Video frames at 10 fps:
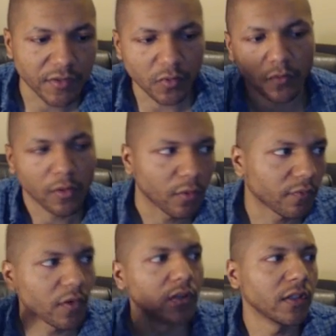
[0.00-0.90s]
So if they were
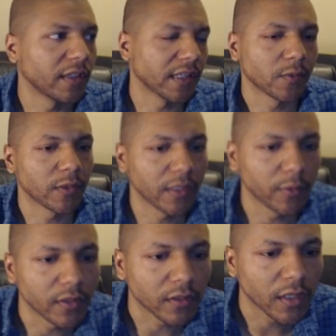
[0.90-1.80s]
falling, that's what they would
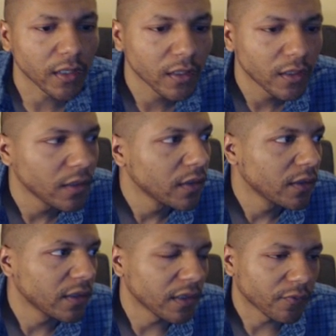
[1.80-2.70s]
look like.
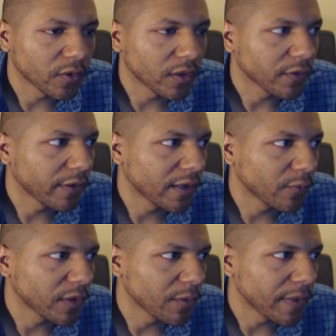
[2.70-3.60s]
And if we're on the ground,
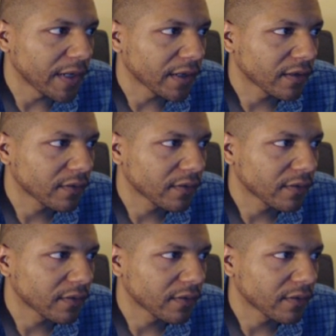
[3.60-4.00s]
we come back.